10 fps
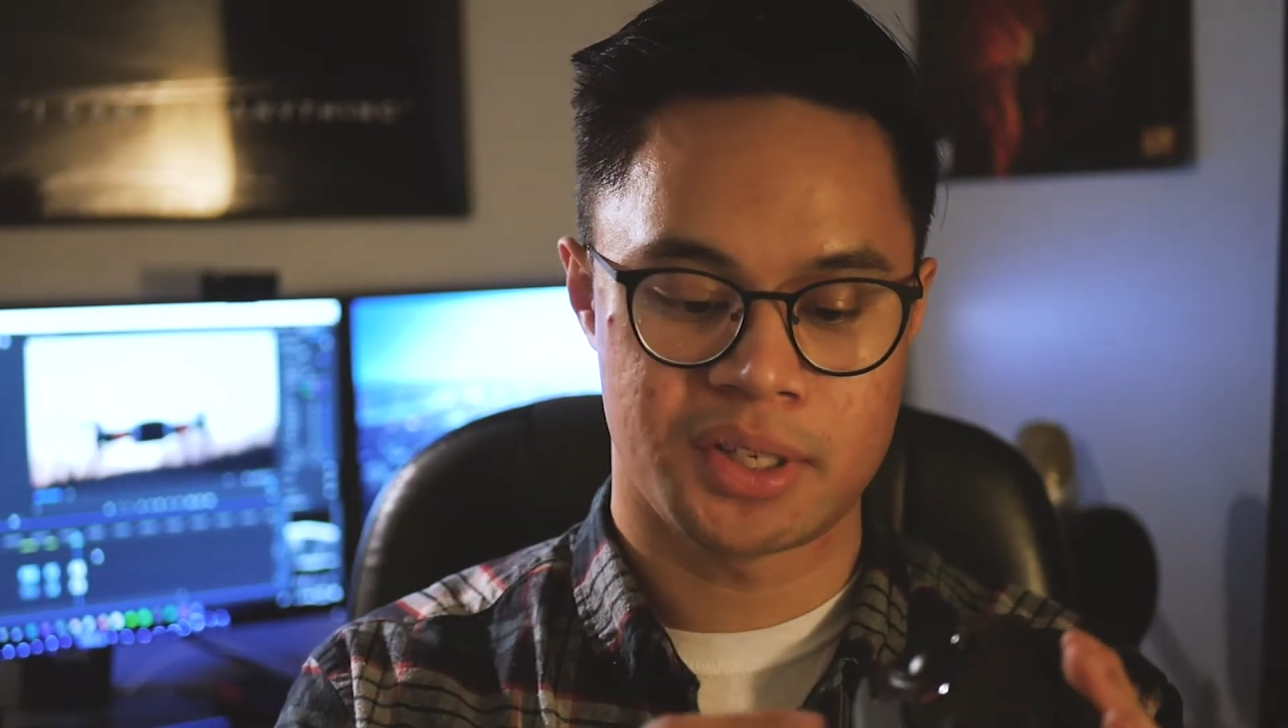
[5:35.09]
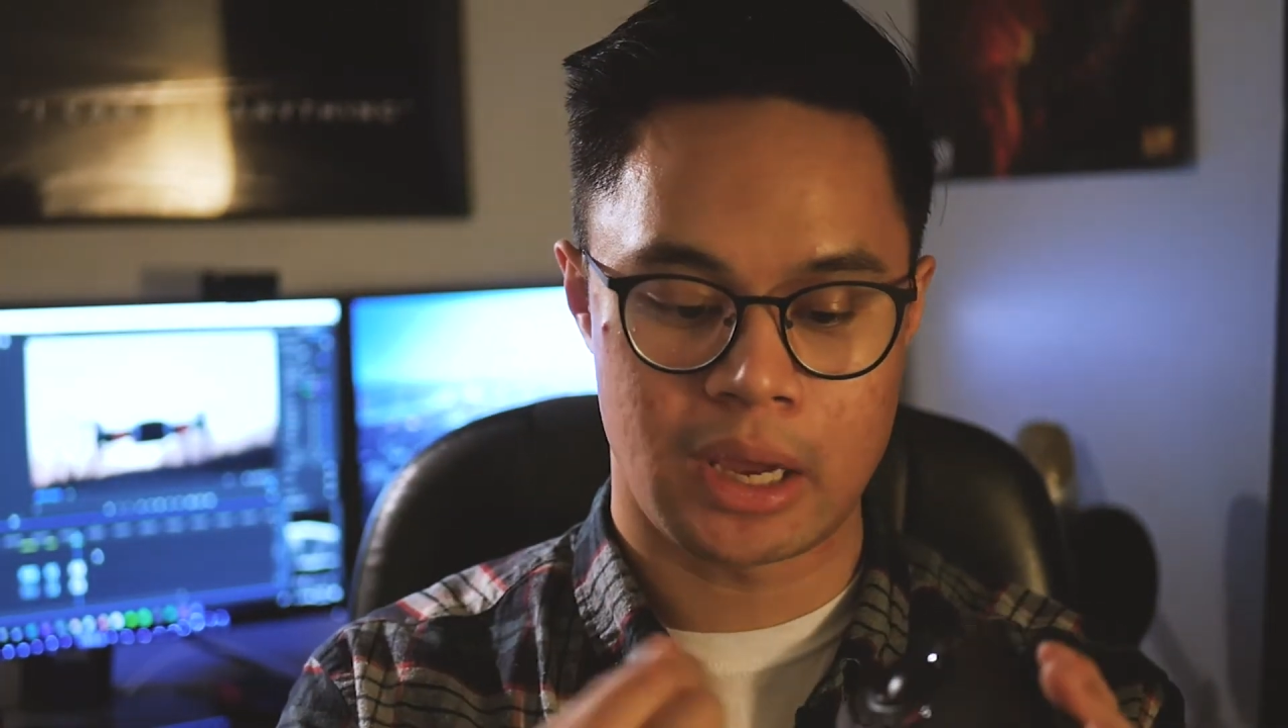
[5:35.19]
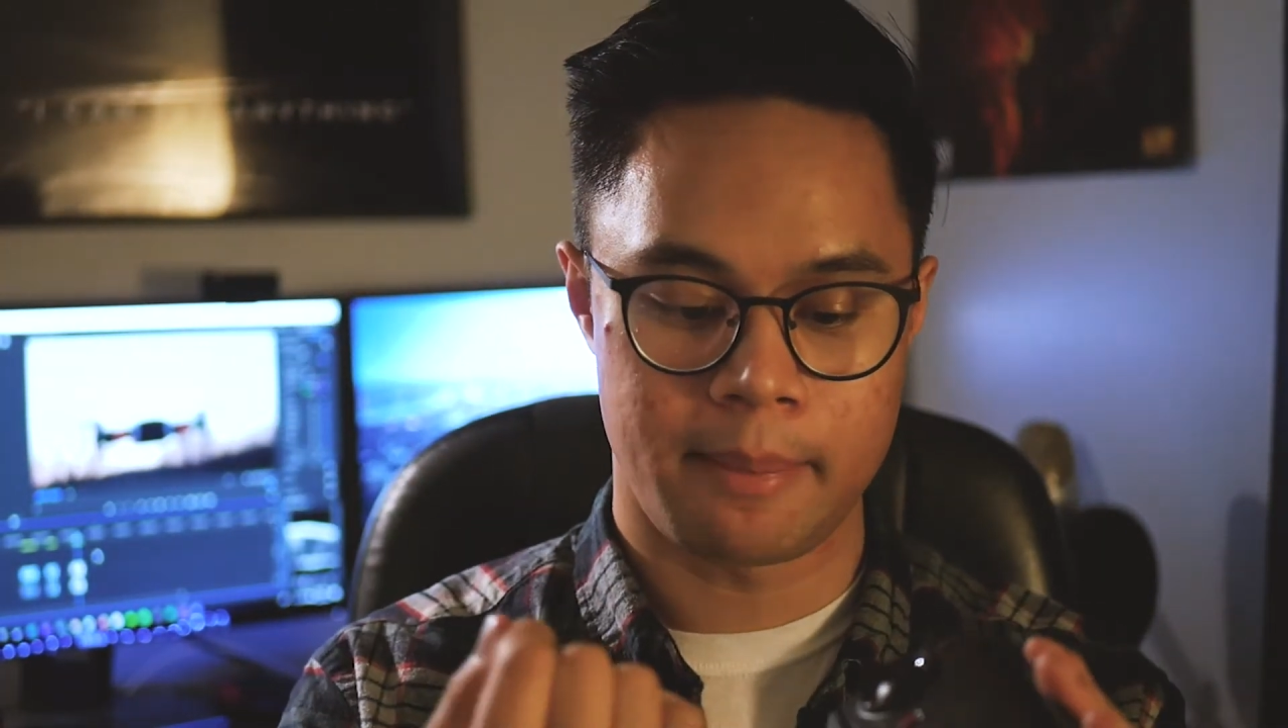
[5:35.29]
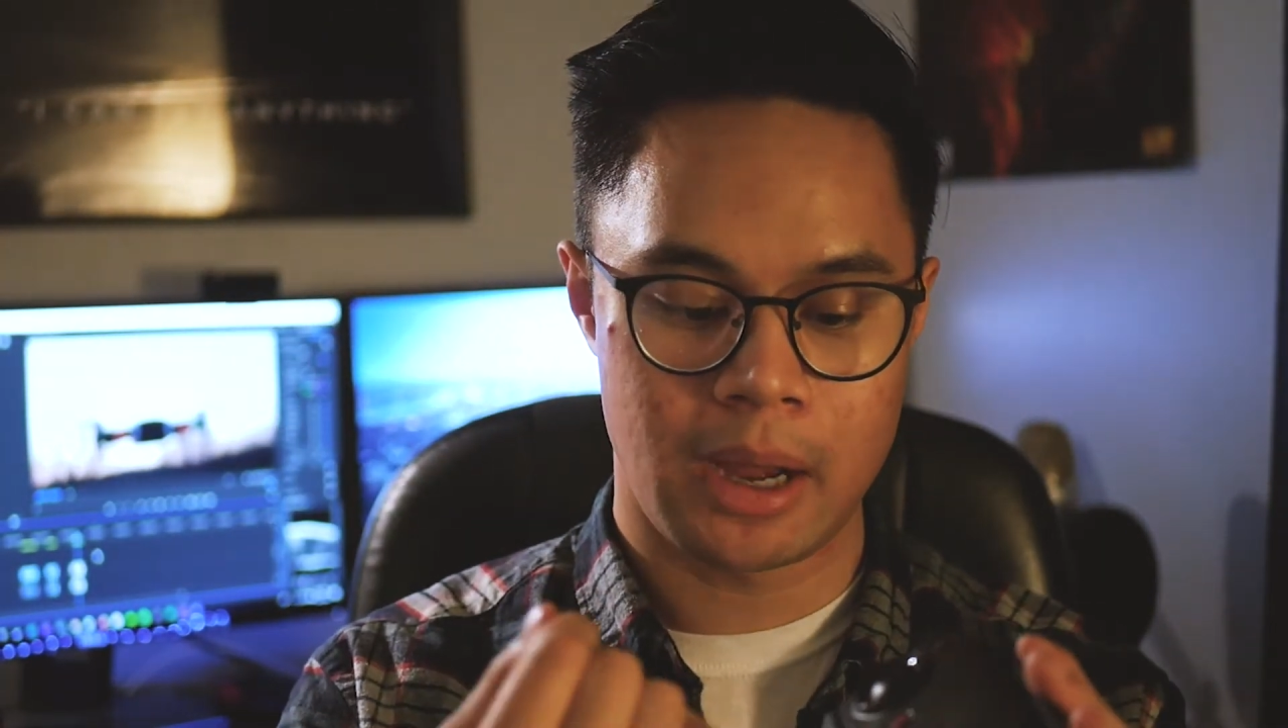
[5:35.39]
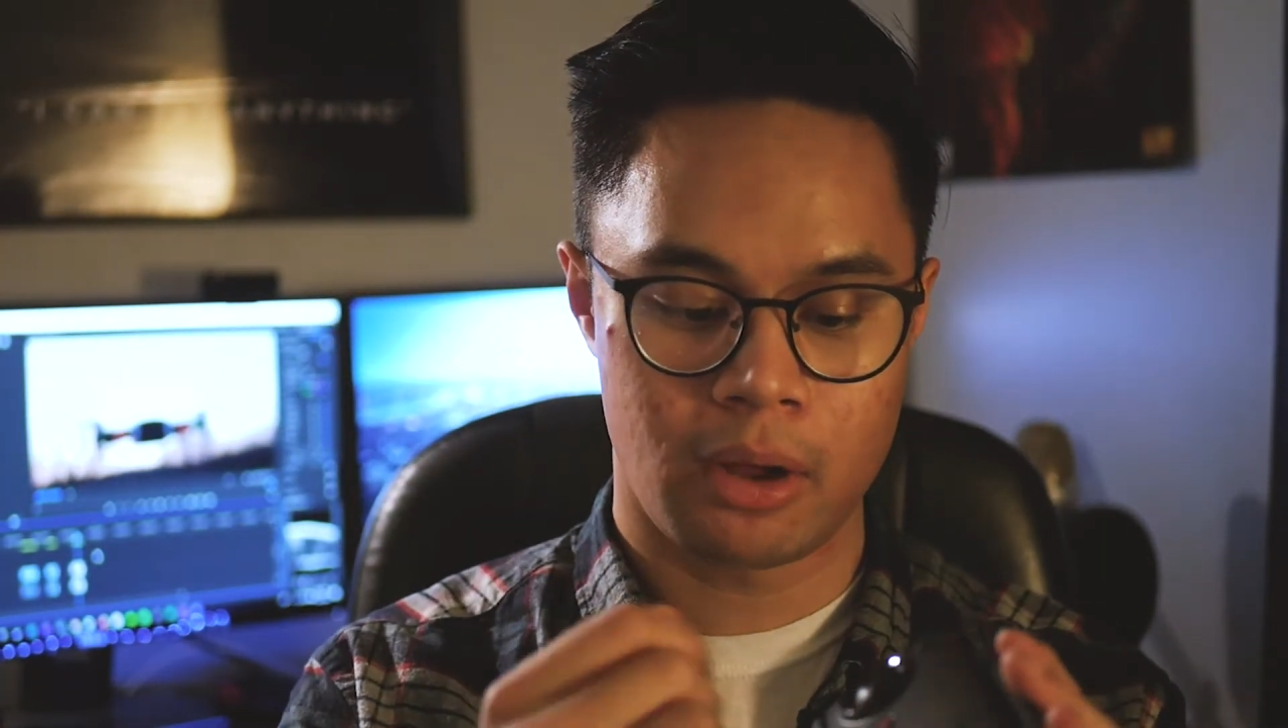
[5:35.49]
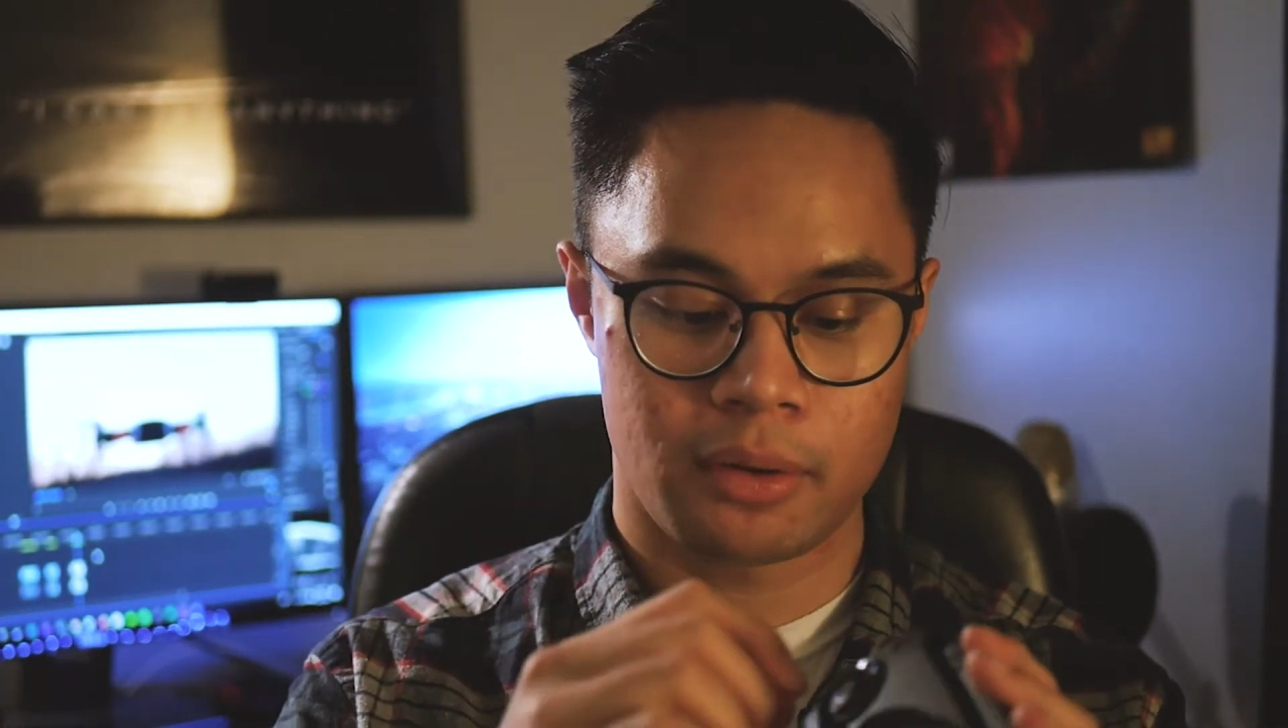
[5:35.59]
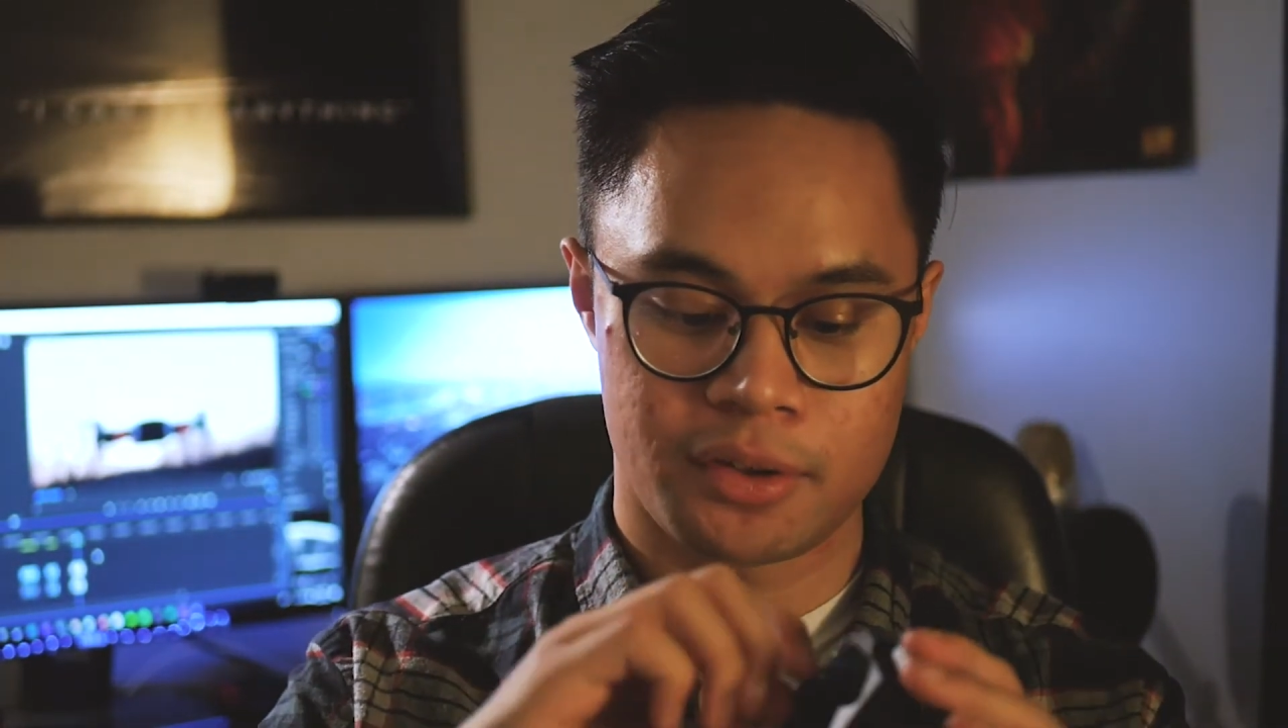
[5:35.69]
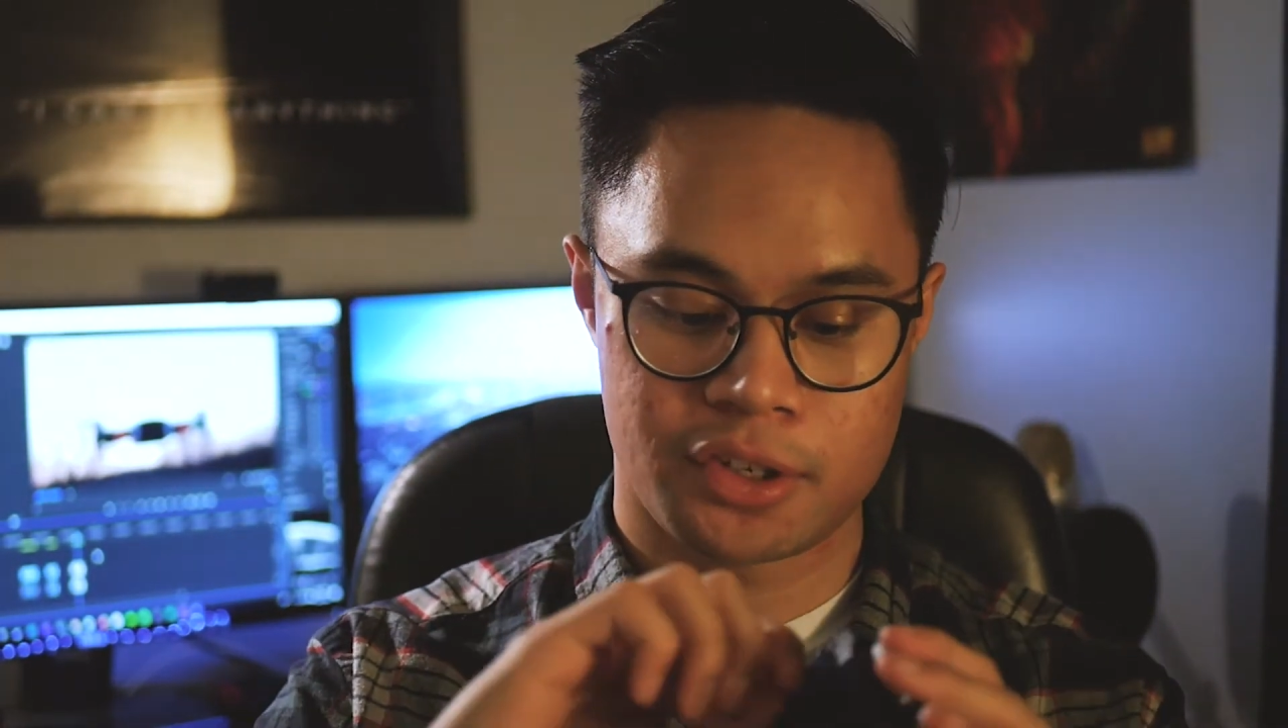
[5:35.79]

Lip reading: take them out,